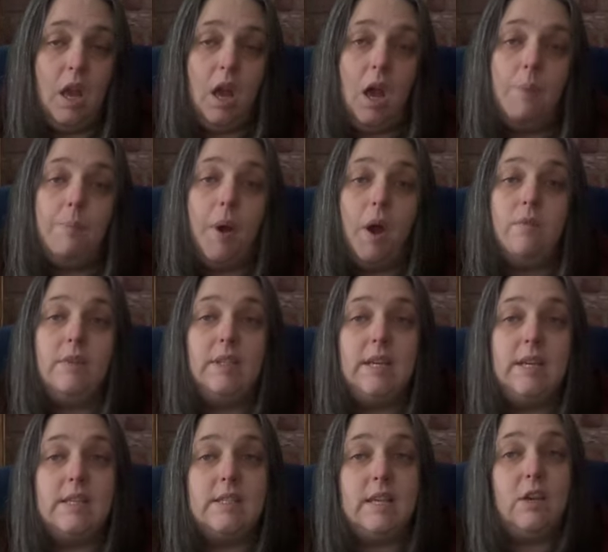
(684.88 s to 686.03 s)
Upon
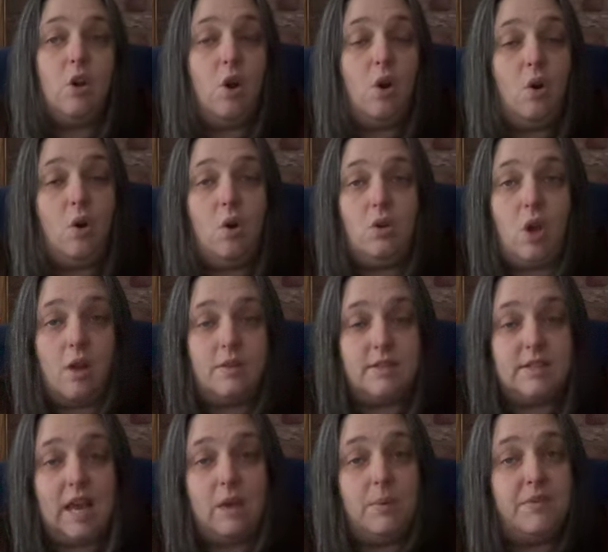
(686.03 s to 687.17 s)
release, he cut all
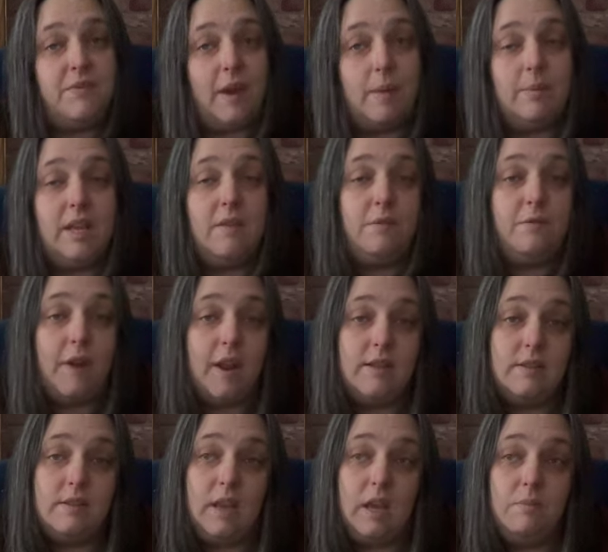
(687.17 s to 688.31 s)
contact with family and
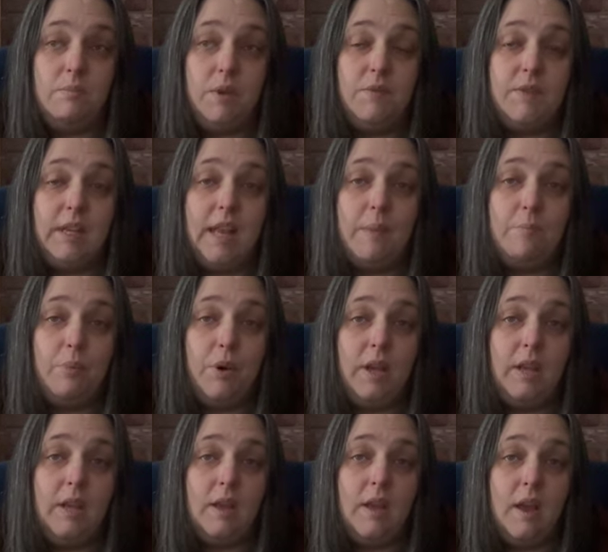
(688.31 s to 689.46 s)
friends and moved to Ledbury,
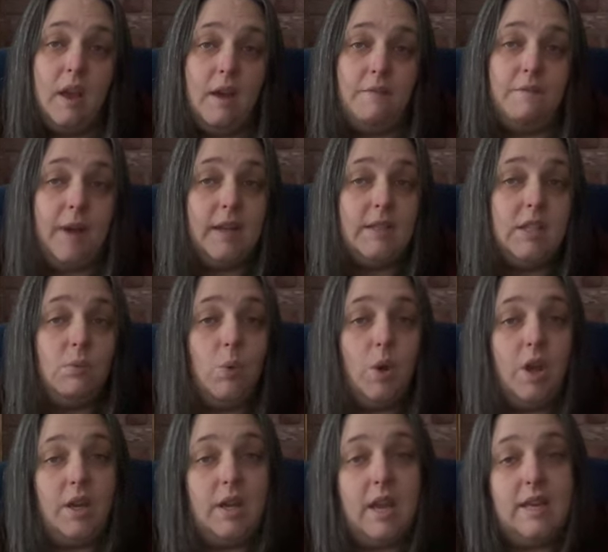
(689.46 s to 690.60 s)
finding
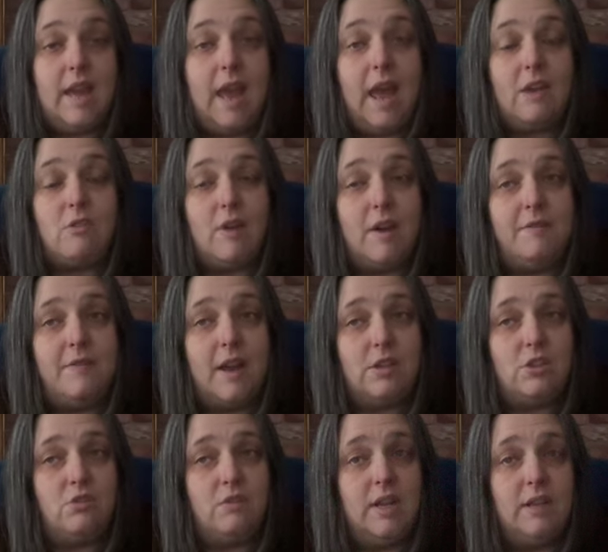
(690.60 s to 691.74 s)
work at an aircraft
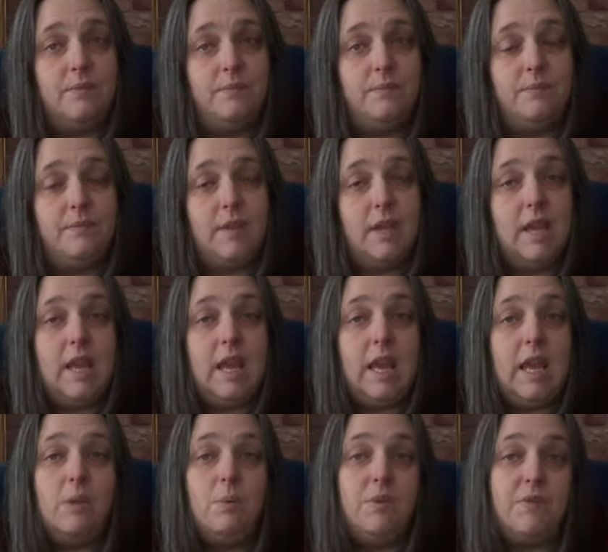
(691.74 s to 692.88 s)
factory.
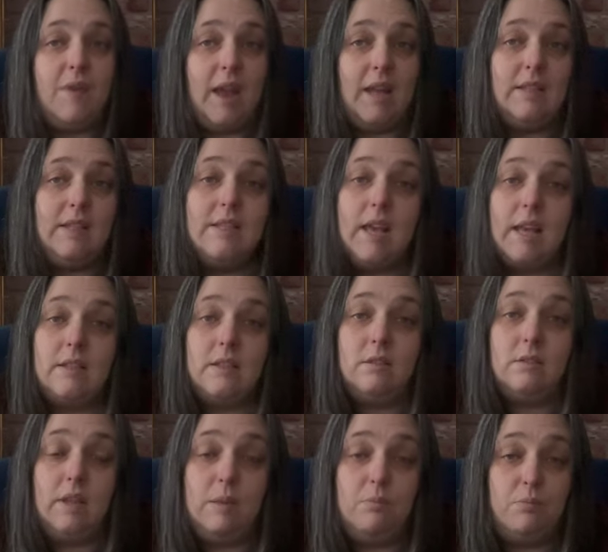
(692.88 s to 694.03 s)
He would finally
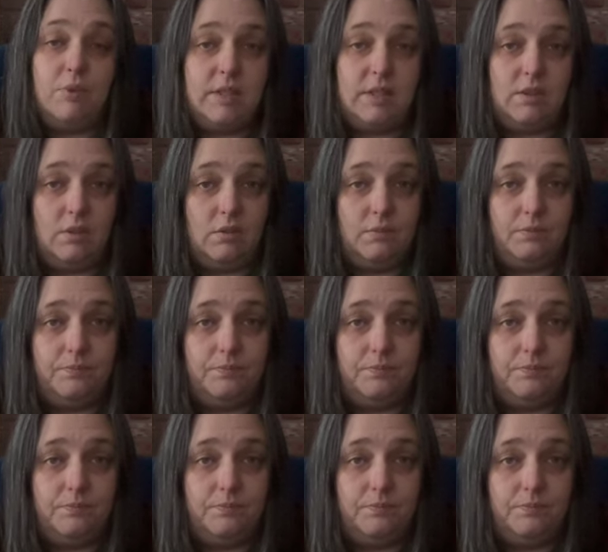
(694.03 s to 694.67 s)
settle in Bristol.